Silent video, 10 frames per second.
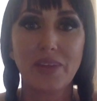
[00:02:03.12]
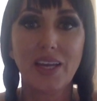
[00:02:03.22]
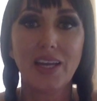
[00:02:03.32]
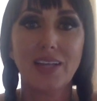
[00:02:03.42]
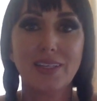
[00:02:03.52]

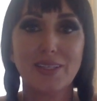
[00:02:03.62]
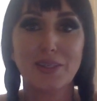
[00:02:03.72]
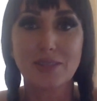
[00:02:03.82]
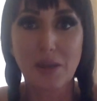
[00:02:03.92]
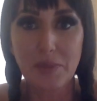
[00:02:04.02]
And, you
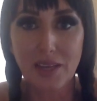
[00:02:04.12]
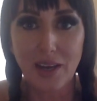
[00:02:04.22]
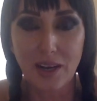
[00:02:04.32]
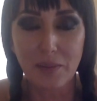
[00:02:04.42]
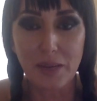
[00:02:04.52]
know, some of the
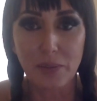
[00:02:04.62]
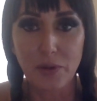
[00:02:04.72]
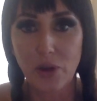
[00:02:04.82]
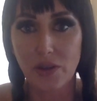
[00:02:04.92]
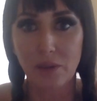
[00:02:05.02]
younger people
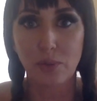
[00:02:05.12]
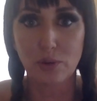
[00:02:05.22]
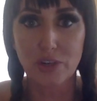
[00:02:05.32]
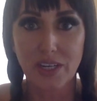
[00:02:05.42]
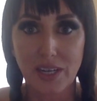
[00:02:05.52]
know that I'm
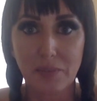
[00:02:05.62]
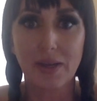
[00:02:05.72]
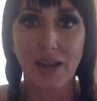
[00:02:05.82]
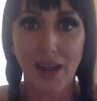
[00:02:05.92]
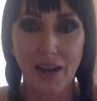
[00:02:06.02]
bullshitting,
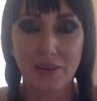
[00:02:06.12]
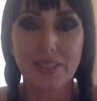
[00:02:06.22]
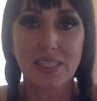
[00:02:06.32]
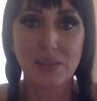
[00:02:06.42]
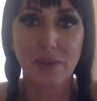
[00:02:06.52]
but hey,
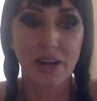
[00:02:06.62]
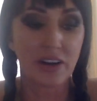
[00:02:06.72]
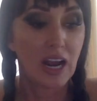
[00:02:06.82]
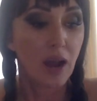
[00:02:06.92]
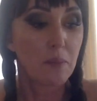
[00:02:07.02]
doesn't
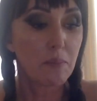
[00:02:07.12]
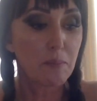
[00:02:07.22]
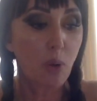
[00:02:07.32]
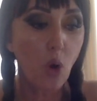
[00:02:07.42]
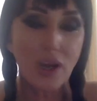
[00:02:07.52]
matter.
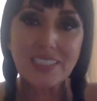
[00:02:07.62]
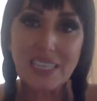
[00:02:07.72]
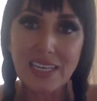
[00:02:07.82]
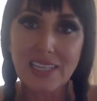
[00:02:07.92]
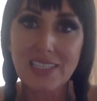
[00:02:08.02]

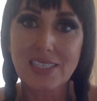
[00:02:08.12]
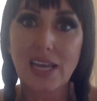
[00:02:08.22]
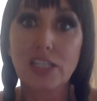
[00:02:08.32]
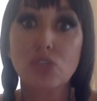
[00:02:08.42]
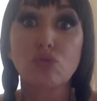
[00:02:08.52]
Point is
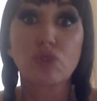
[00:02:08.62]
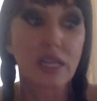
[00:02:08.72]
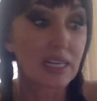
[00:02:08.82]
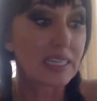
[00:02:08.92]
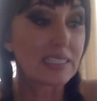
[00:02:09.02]
that it's
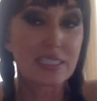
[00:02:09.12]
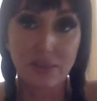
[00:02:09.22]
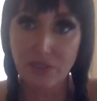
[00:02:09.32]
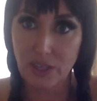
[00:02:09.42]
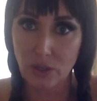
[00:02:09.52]
really
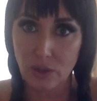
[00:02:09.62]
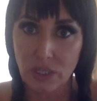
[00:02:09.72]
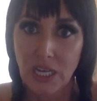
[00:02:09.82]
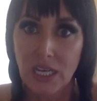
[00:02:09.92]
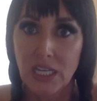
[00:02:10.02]

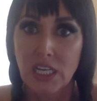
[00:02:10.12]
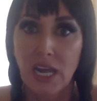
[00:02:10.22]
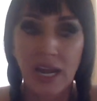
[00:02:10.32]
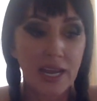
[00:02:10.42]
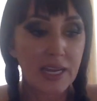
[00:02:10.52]
difficult.
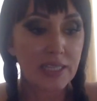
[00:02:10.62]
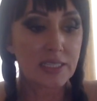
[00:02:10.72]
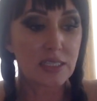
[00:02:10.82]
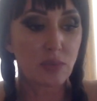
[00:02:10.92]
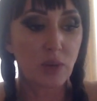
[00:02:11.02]

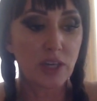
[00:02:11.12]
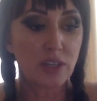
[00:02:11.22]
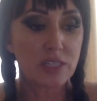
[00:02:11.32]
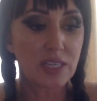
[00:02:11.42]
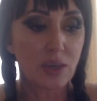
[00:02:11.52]
And when
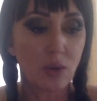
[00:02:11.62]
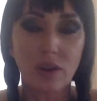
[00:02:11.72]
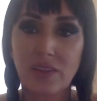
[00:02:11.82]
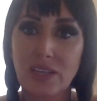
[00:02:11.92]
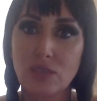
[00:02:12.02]
you see
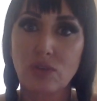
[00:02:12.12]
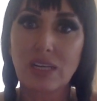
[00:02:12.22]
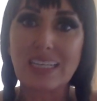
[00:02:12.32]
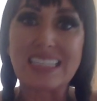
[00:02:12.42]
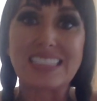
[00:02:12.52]
all of these
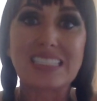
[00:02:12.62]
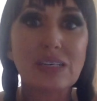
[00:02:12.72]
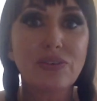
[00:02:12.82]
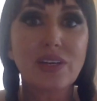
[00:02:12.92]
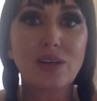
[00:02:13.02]
really
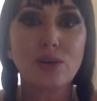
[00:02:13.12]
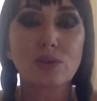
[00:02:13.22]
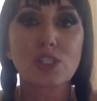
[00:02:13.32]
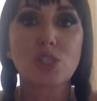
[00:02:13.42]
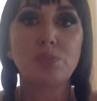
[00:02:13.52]

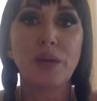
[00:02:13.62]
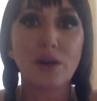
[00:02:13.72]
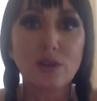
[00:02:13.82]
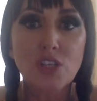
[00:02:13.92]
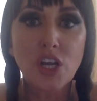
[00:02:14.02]
difficult
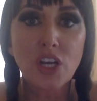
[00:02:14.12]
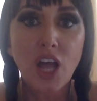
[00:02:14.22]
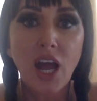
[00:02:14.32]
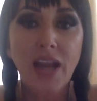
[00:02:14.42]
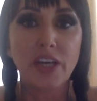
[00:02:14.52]
spells
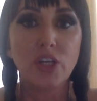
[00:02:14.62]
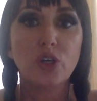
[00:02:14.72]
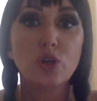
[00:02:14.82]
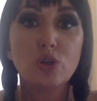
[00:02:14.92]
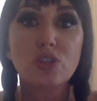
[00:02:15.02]
online and
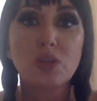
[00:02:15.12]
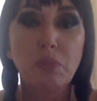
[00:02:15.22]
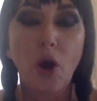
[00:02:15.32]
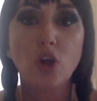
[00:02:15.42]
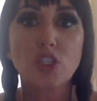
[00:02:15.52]
who's
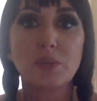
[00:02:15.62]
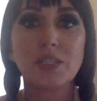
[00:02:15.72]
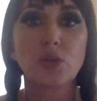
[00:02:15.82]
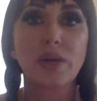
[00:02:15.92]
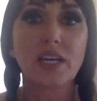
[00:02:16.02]
supposed to
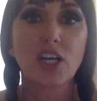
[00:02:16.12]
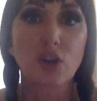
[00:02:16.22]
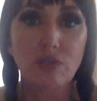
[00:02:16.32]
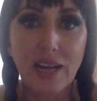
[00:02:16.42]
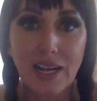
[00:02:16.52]
be doing it
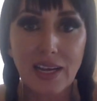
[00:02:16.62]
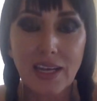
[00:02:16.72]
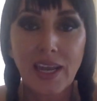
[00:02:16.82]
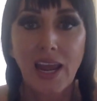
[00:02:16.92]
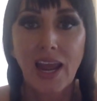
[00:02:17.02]
correctly,